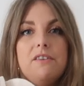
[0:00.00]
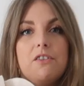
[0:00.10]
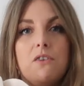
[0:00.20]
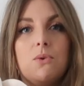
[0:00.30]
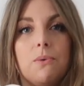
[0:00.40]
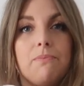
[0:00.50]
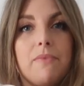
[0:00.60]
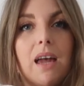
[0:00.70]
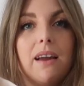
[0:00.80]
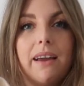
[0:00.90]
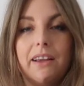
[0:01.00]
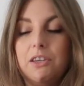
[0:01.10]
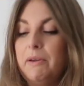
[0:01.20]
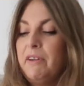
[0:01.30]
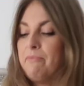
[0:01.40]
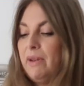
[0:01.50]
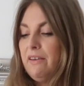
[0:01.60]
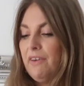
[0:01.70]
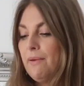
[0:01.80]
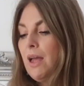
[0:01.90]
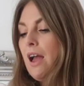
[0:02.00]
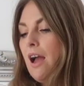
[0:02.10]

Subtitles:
even though I've worn. Can you even believe it?